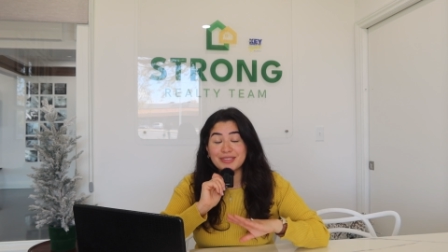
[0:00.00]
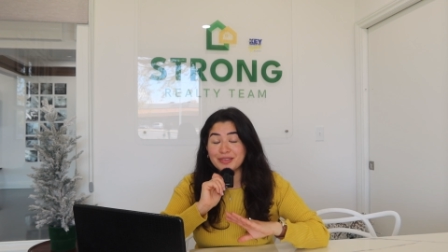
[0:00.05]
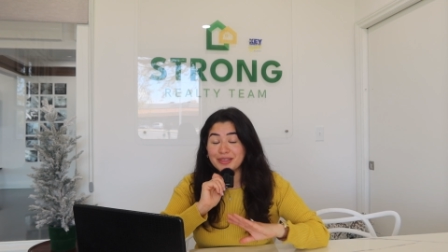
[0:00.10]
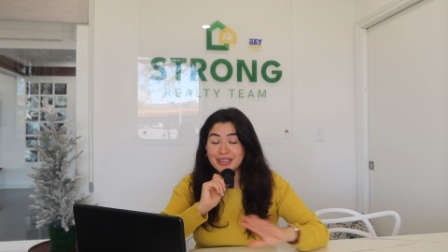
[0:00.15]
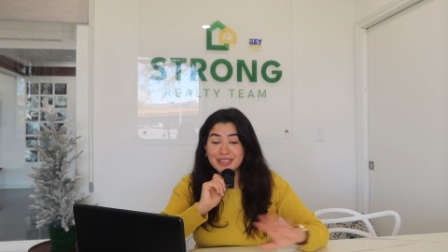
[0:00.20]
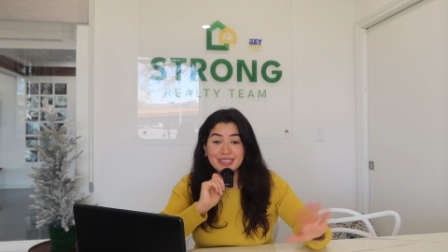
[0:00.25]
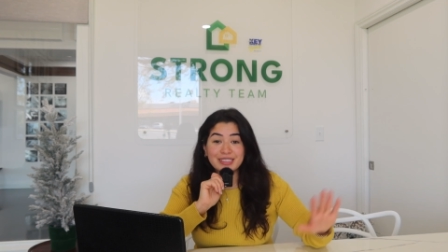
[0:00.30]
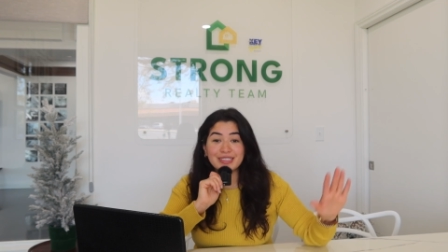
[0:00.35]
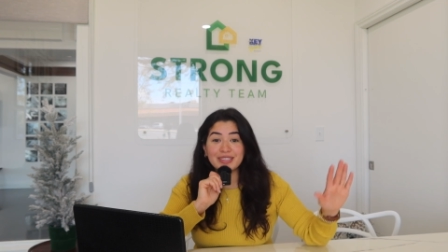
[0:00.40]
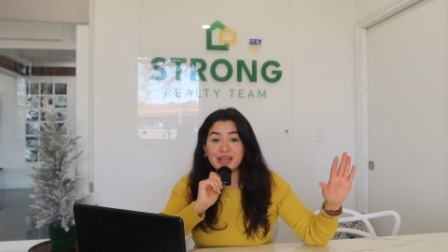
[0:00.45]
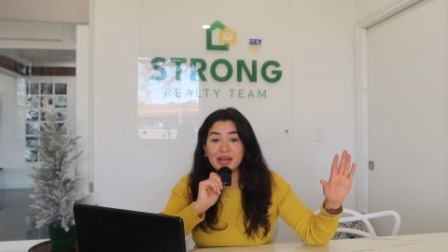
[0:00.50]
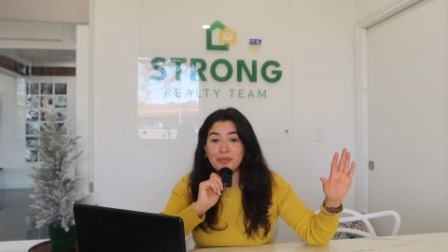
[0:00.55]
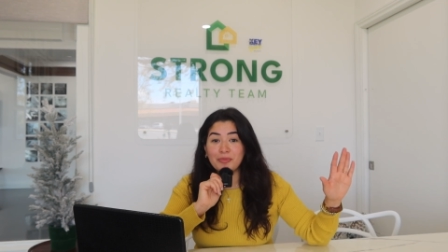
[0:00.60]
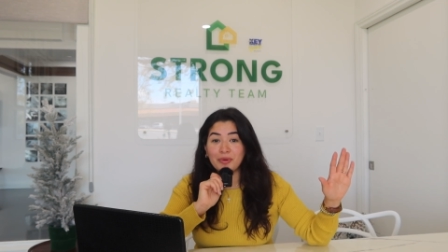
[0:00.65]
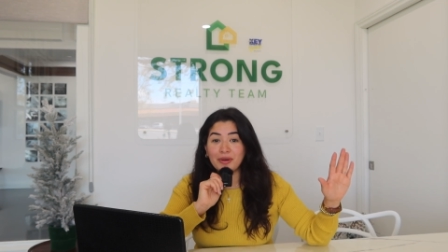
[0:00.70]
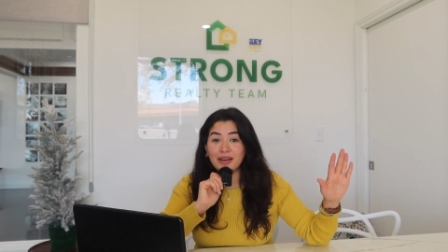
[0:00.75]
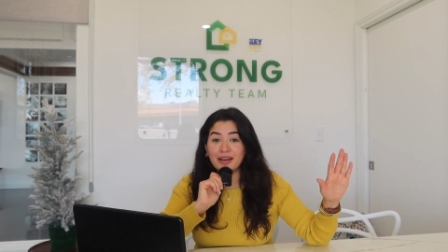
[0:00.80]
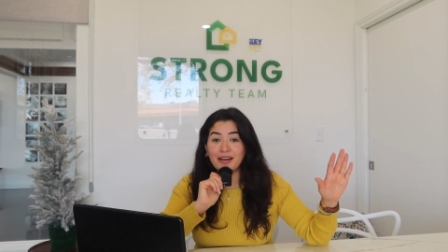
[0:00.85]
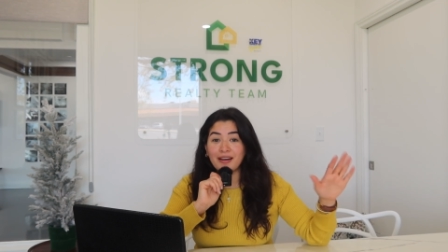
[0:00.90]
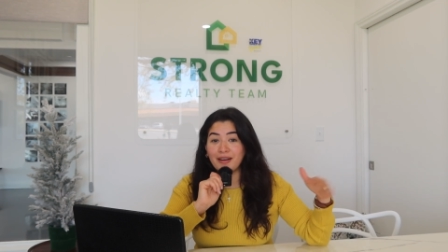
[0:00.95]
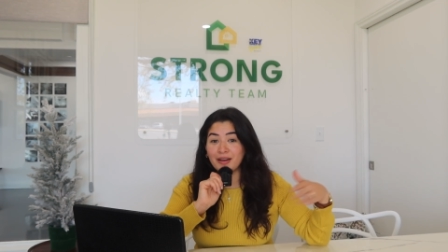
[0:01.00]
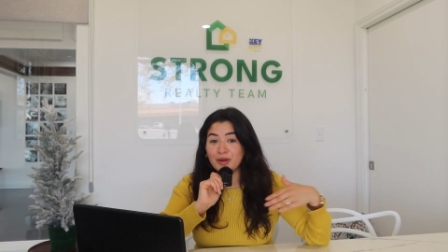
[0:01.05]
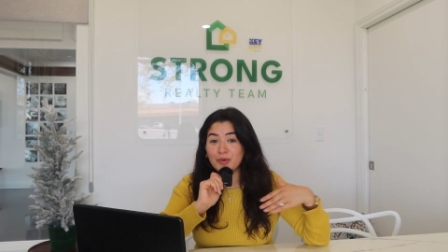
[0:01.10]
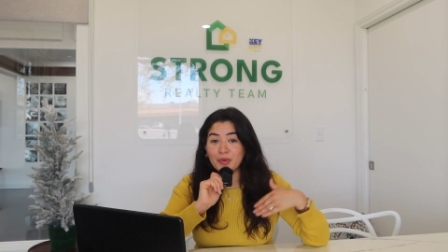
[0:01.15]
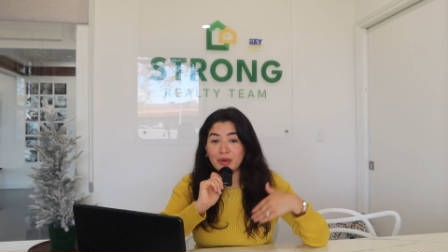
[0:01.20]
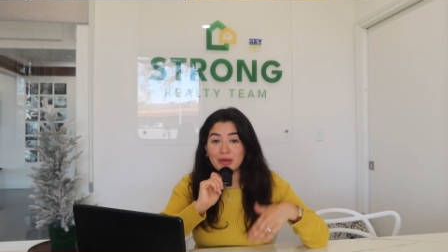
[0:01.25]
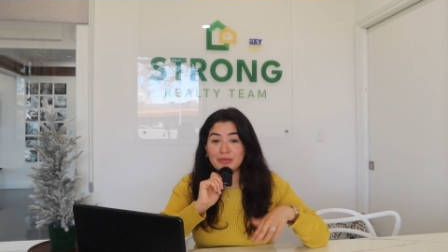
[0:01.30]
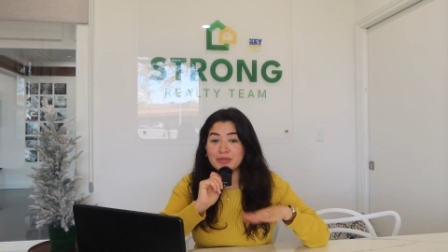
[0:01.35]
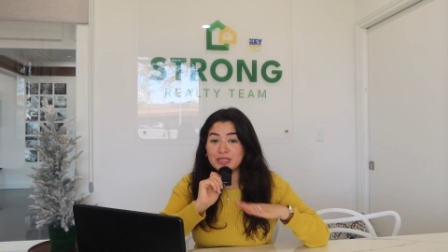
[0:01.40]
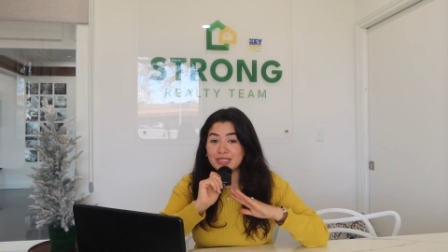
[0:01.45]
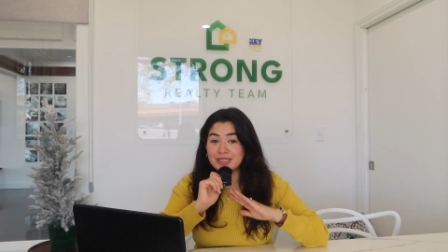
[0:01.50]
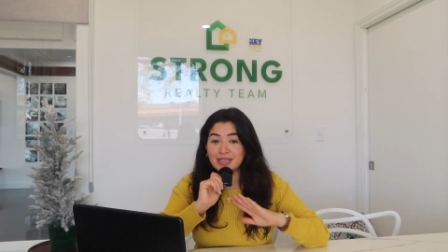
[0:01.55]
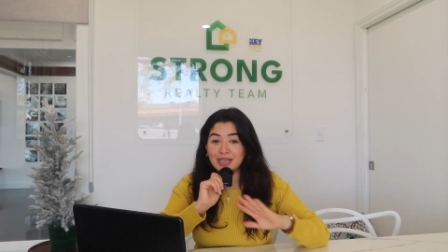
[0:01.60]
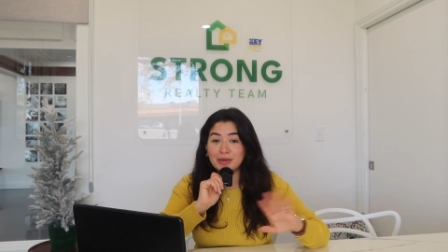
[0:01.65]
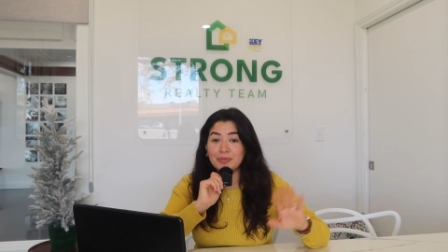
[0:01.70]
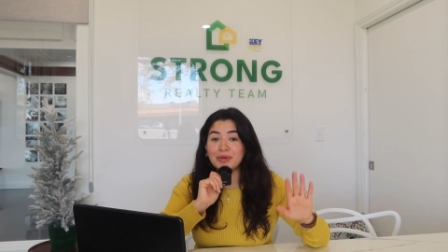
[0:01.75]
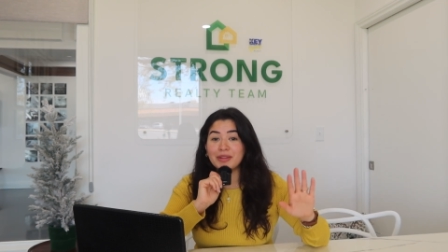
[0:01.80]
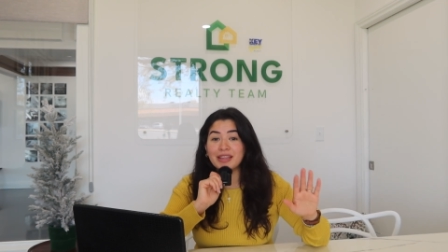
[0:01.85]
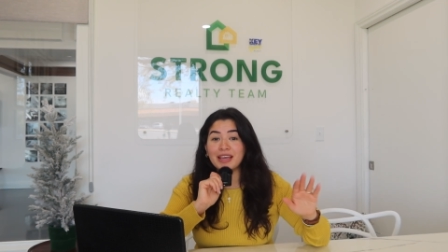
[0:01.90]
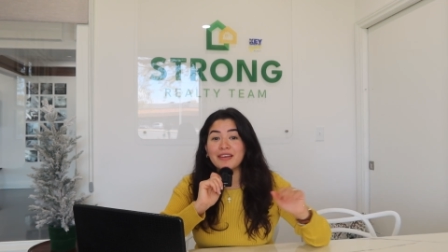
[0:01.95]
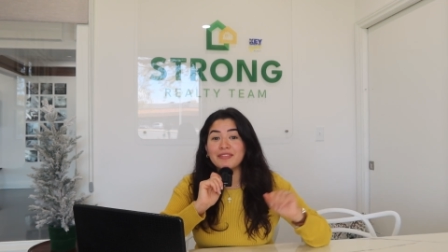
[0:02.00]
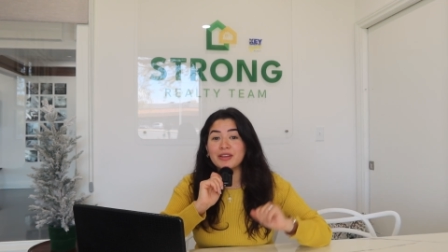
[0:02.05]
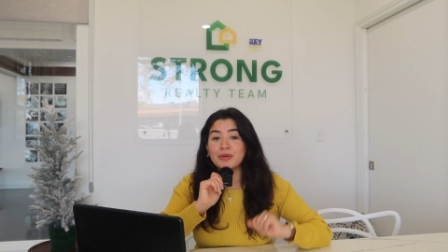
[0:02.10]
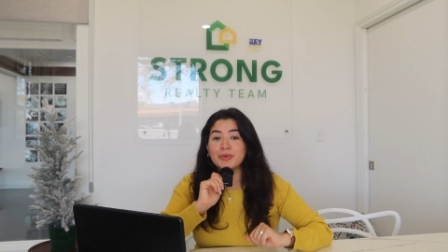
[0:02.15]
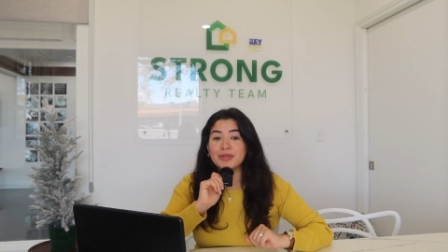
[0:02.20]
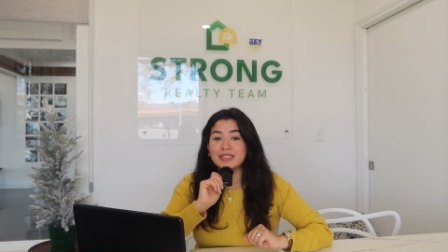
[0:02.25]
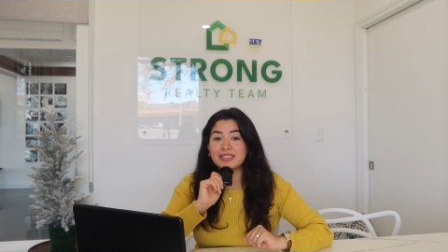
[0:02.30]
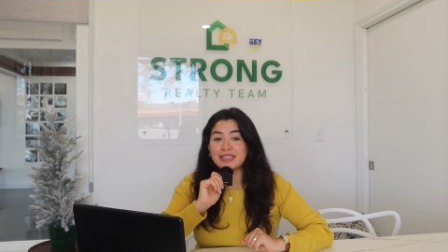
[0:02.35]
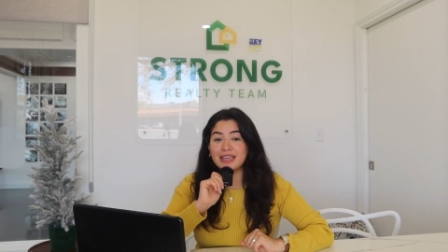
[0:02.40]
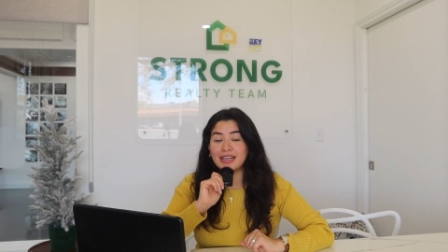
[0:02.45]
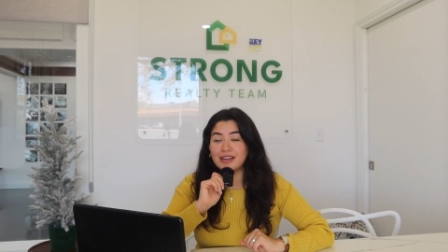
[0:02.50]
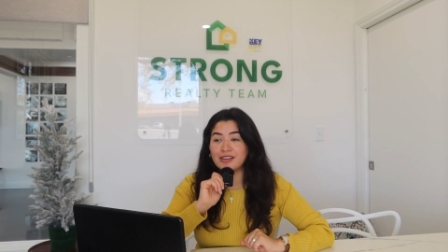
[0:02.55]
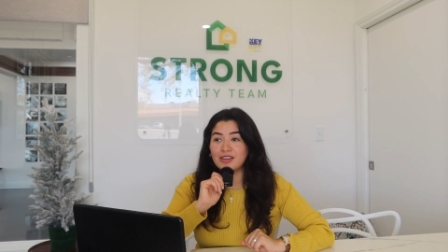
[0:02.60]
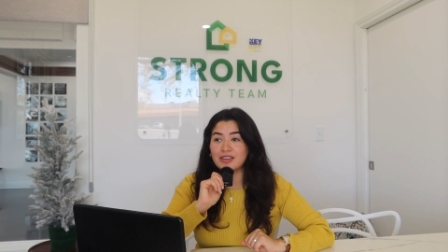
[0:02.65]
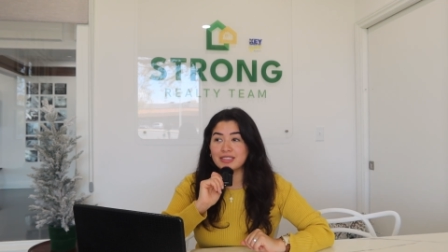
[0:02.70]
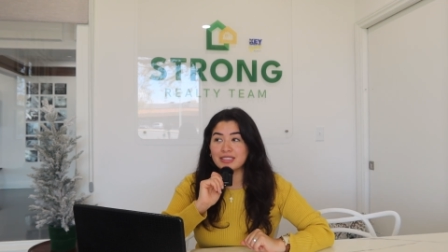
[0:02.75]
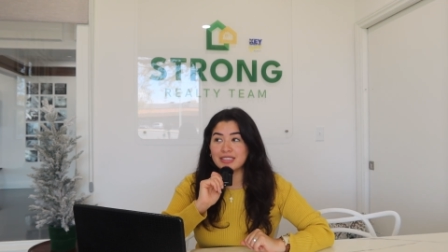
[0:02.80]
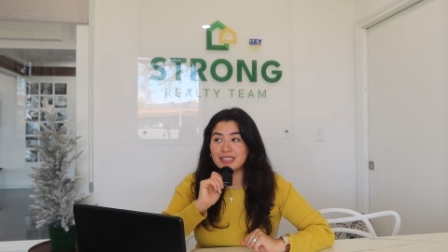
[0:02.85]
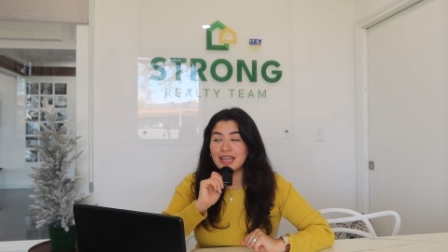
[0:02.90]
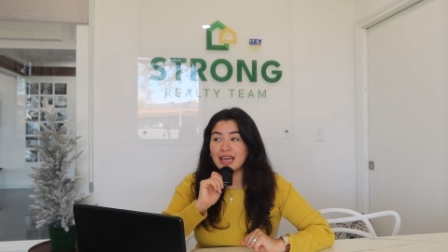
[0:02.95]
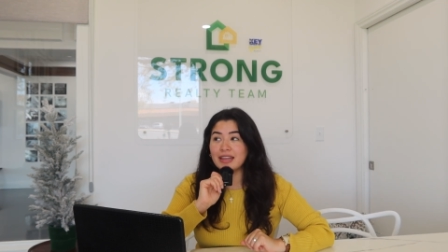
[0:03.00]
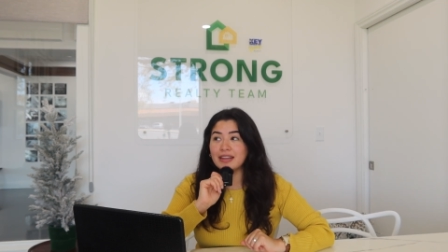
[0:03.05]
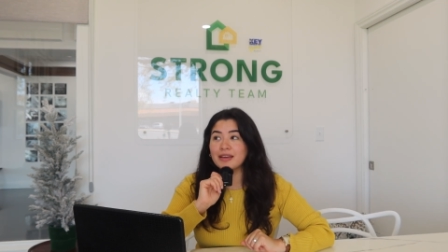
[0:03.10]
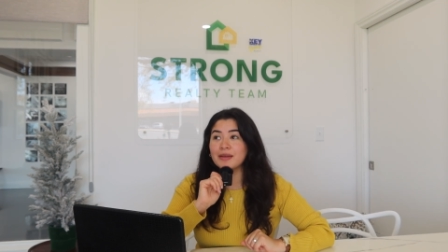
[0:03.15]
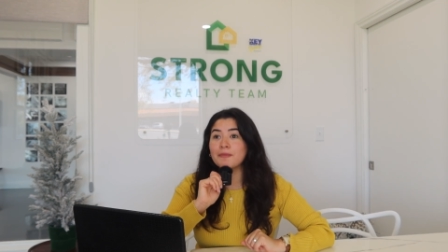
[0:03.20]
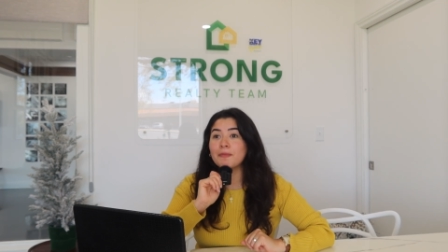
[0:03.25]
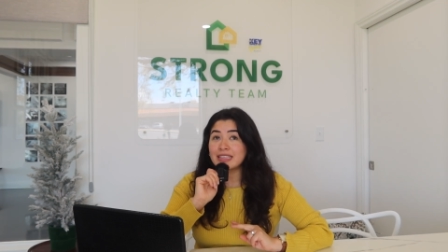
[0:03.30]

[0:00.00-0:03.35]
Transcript: so they just up on a whim, just up and left and went to Santa Claus, Indiana.